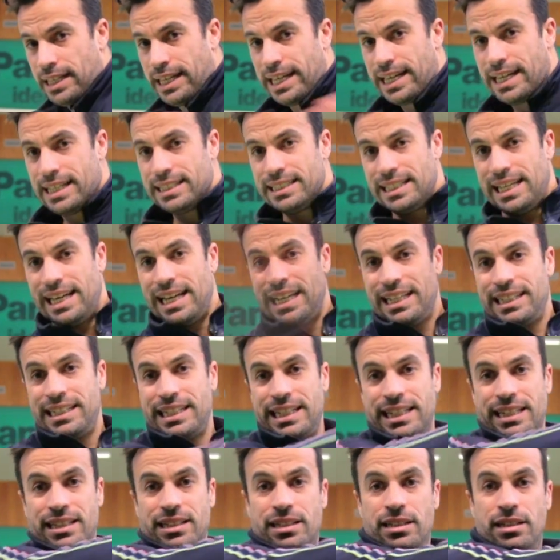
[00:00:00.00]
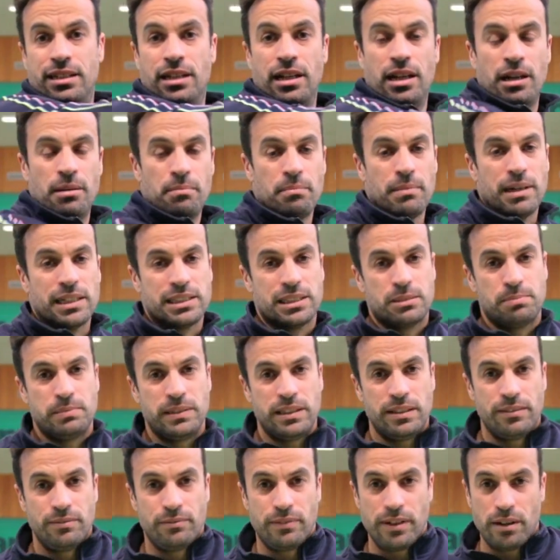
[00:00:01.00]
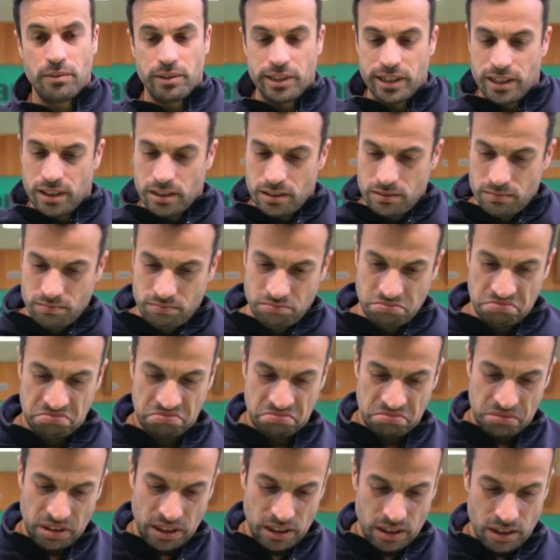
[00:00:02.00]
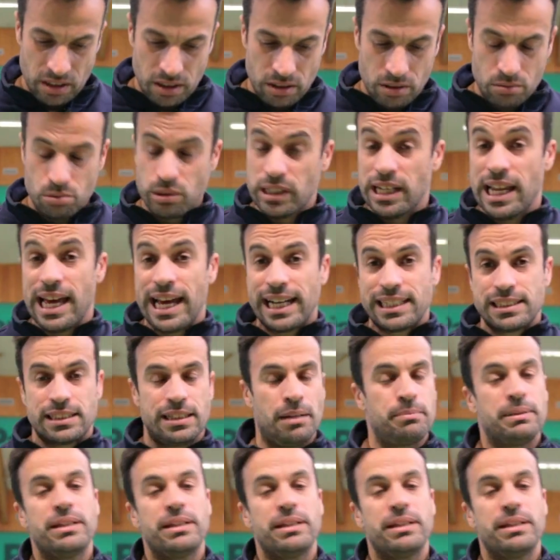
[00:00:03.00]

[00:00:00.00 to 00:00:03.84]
and ending must be very relaxed.